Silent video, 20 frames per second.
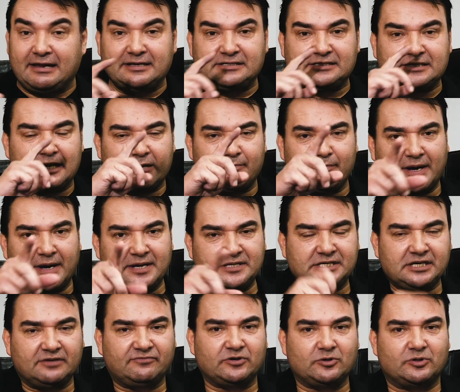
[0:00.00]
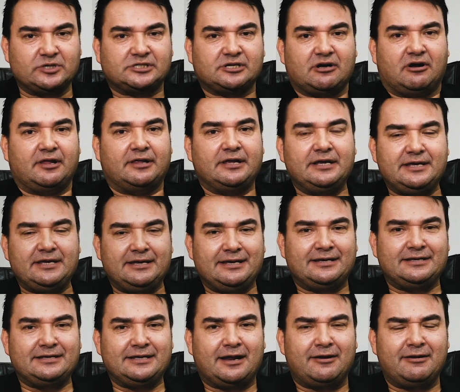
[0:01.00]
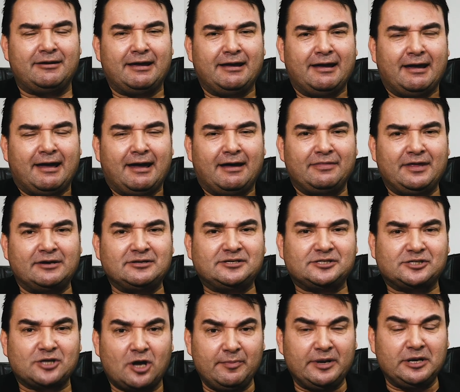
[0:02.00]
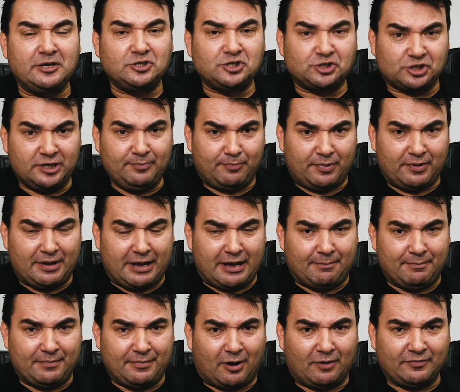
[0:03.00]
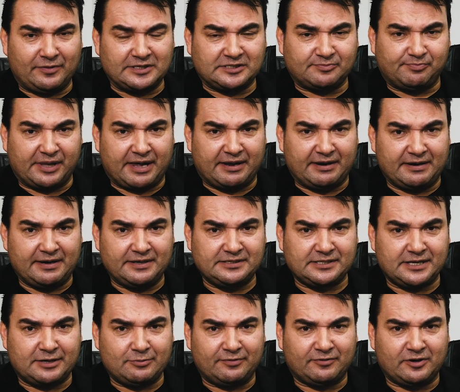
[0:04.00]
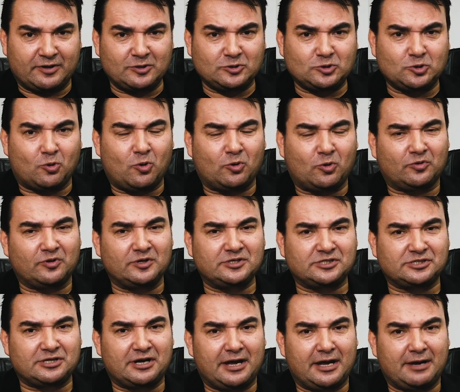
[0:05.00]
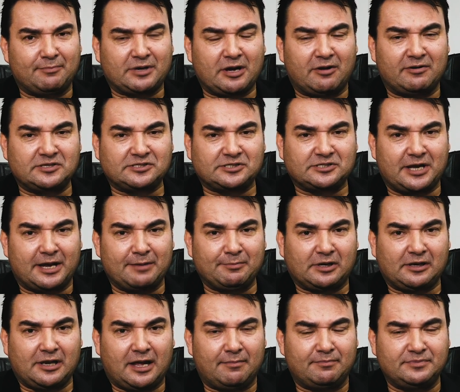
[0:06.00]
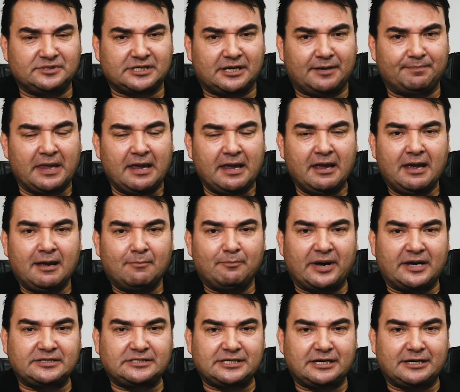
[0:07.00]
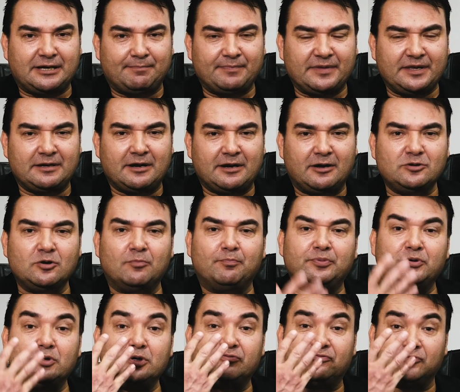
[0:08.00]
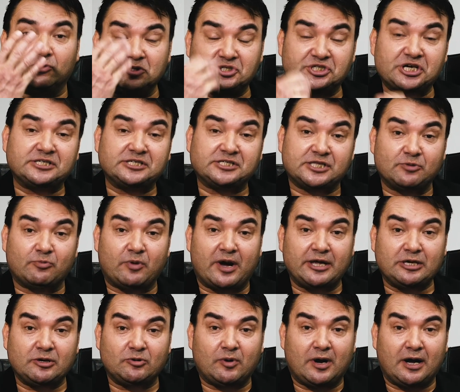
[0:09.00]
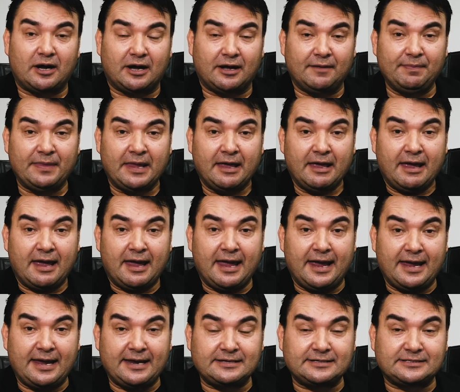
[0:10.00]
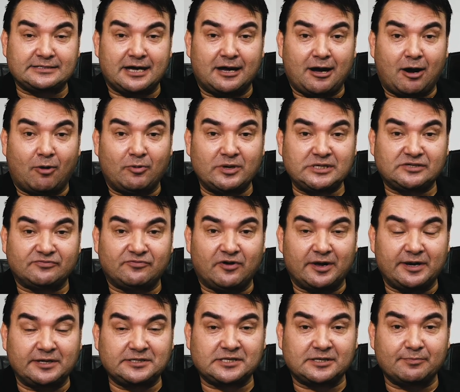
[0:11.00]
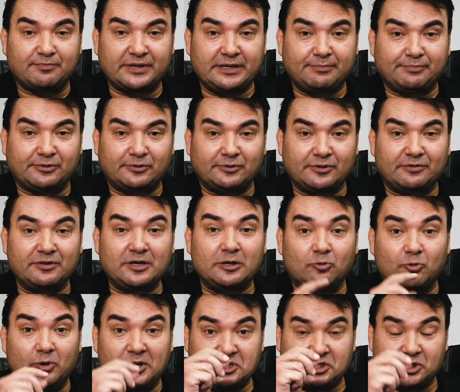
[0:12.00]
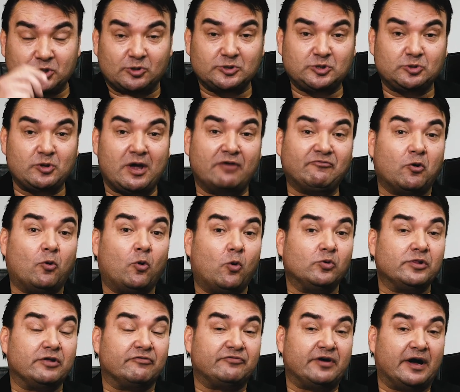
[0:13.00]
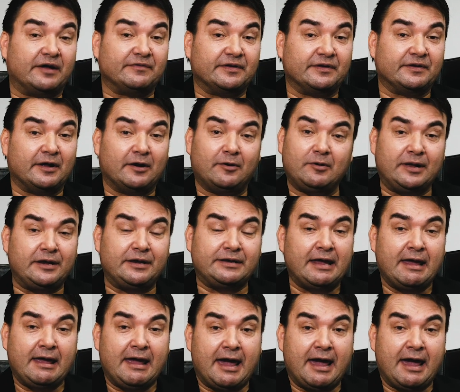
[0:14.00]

isn't it amazing, viewers? You know, there's so many sheep on this planet, isn't there? We've got to talk the same, go to the same clubs, but you know, you're beautiful just the way you are. And I always find it's the people, the originals, who have all the fun, you know. And